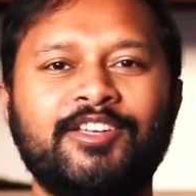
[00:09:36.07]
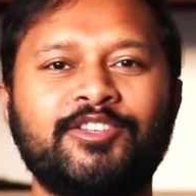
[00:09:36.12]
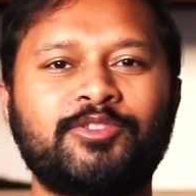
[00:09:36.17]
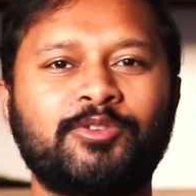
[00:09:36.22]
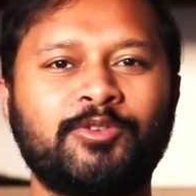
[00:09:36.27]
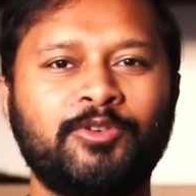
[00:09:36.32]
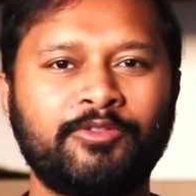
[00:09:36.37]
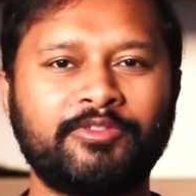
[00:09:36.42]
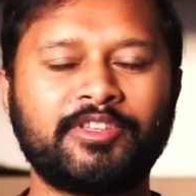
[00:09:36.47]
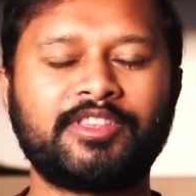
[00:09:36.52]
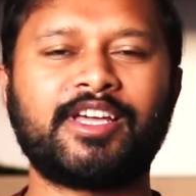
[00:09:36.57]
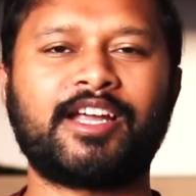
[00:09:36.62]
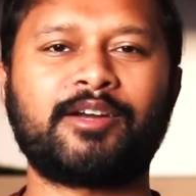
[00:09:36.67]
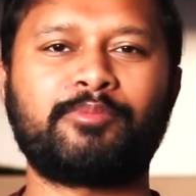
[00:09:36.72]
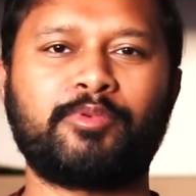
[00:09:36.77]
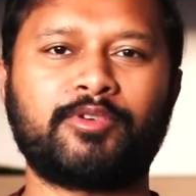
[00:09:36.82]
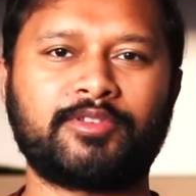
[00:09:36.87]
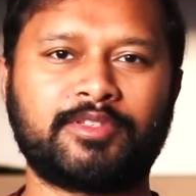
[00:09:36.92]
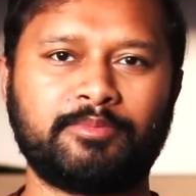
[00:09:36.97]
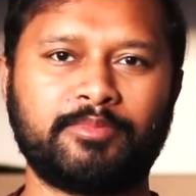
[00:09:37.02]
So go with
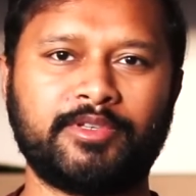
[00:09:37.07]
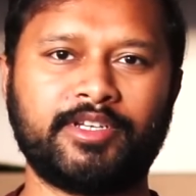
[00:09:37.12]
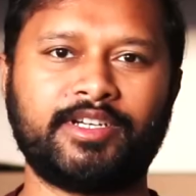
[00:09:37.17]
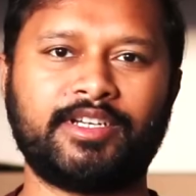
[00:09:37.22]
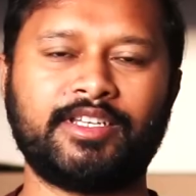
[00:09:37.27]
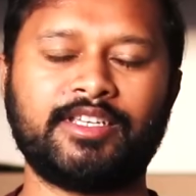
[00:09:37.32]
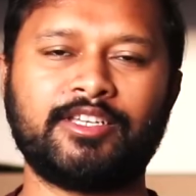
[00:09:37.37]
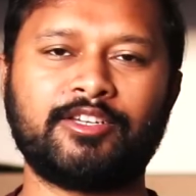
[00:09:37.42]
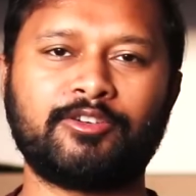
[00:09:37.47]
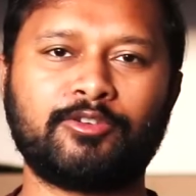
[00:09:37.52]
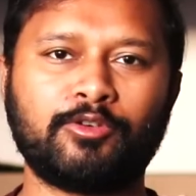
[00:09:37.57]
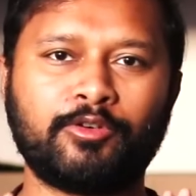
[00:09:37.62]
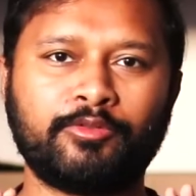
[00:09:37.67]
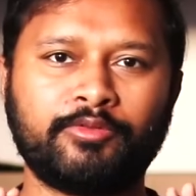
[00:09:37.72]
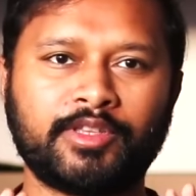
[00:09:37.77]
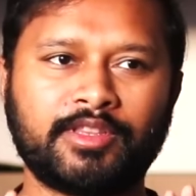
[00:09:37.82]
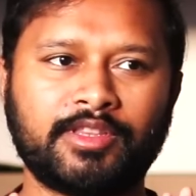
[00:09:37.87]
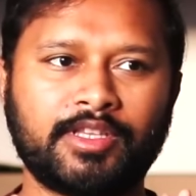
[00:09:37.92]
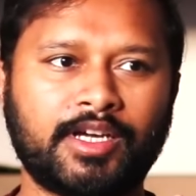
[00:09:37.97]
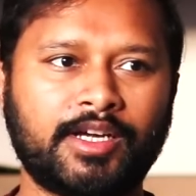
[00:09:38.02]
that possibility, go
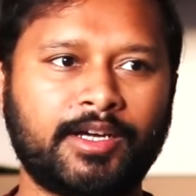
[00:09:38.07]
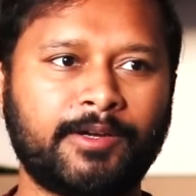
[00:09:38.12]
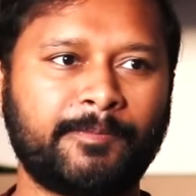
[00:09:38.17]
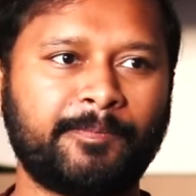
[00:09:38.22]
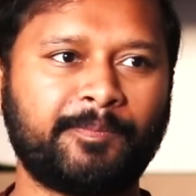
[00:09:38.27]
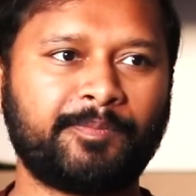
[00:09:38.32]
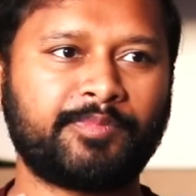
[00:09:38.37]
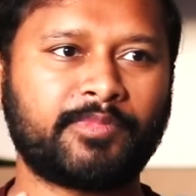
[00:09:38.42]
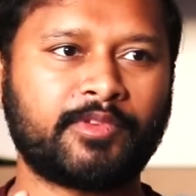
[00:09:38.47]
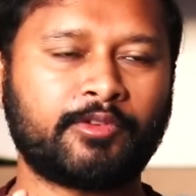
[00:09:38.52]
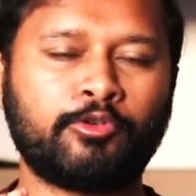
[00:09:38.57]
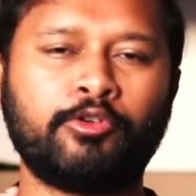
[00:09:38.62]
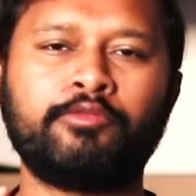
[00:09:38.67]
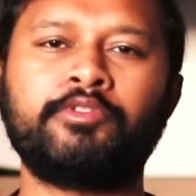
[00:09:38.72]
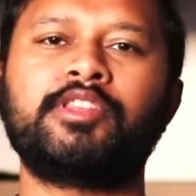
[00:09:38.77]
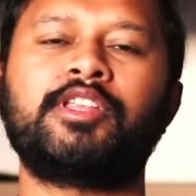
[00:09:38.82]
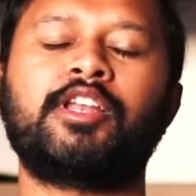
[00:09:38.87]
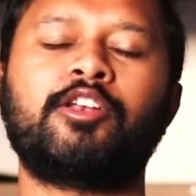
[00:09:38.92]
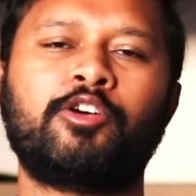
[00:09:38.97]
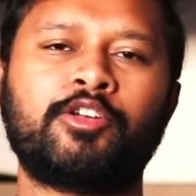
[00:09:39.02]
with the
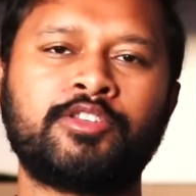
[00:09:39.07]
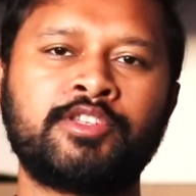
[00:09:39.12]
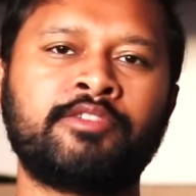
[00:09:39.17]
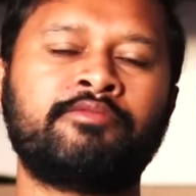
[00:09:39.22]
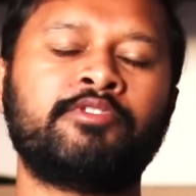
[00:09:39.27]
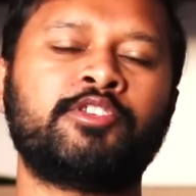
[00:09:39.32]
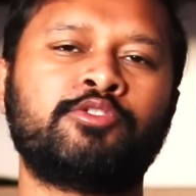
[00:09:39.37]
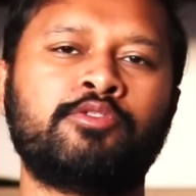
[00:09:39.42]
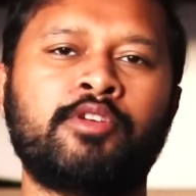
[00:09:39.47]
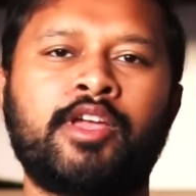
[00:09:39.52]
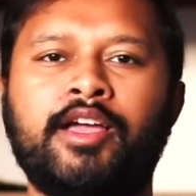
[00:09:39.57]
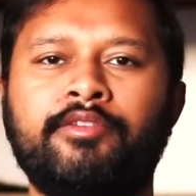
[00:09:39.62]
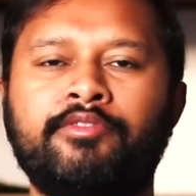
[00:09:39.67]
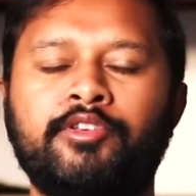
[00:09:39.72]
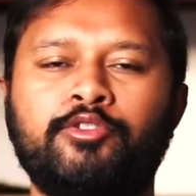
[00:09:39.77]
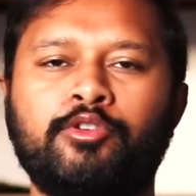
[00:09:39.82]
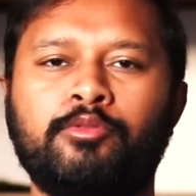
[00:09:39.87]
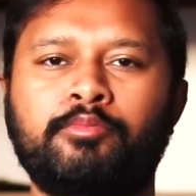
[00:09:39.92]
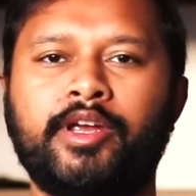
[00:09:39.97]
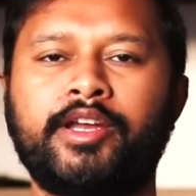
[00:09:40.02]
logic which you have
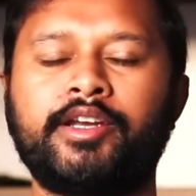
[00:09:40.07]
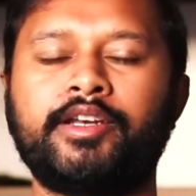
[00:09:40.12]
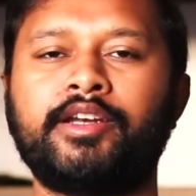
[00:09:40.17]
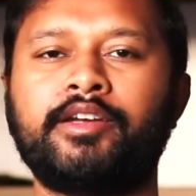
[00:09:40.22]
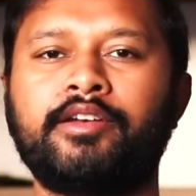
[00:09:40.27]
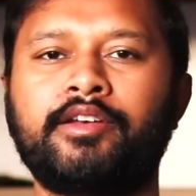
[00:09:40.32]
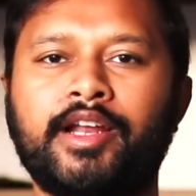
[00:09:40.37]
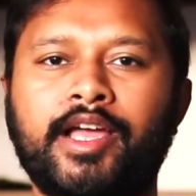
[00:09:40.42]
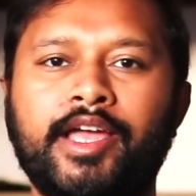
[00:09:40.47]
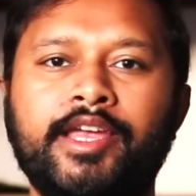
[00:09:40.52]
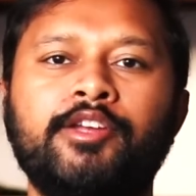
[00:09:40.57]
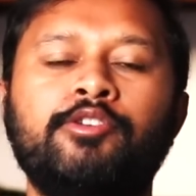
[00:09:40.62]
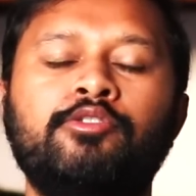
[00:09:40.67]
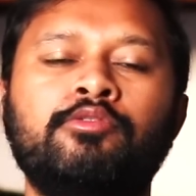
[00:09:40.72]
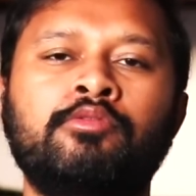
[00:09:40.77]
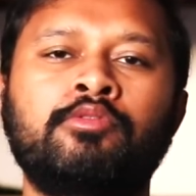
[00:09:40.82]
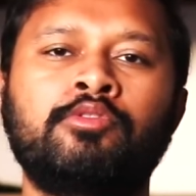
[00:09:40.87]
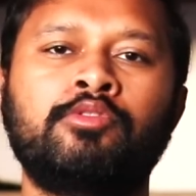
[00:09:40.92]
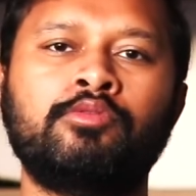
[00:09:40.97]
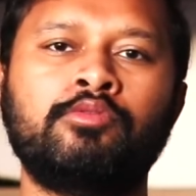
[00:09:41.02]
in your mind, and try
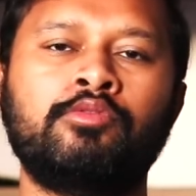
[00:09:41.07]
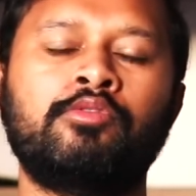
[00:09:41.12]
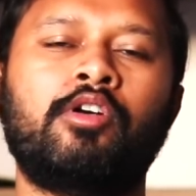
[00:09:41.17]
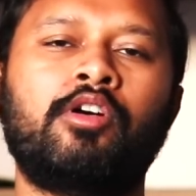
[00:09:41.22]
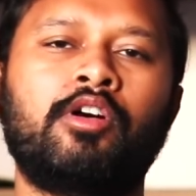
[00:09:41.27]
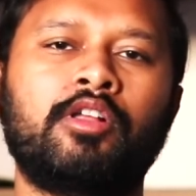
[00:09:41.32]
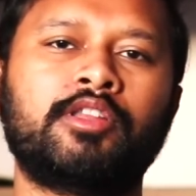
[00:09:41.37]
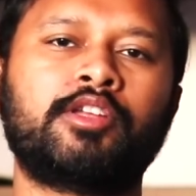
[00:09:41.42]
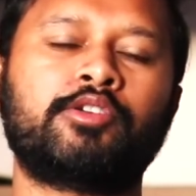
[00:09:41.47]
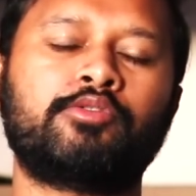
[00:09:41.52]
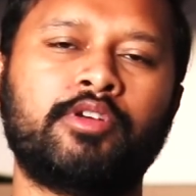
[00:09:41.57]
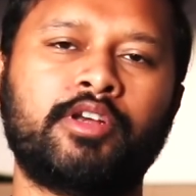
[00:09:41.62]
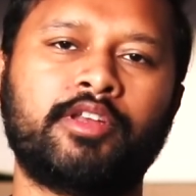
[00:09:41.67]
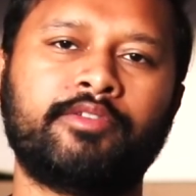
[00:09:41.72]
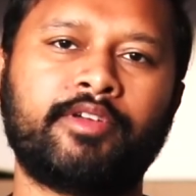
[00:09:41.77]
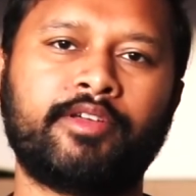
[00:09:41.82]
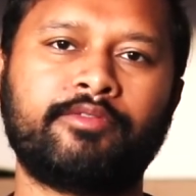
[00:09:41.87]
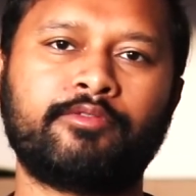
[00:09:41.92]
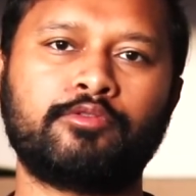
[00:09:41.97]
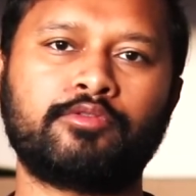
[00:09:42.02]
to do all the
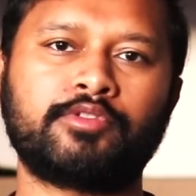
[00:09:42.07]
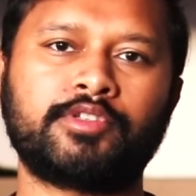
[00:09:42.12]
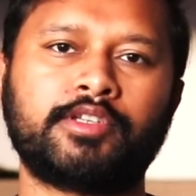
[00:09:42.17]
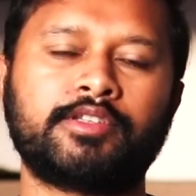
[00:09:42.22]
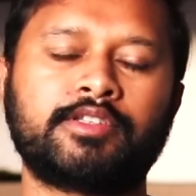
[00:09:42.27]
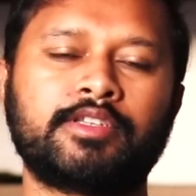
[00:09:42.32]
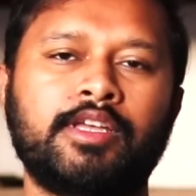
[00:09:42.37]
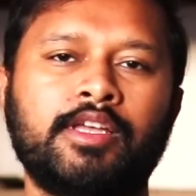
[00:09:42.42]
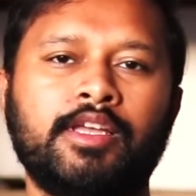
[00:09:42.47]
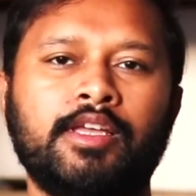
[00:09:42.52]
25 questions.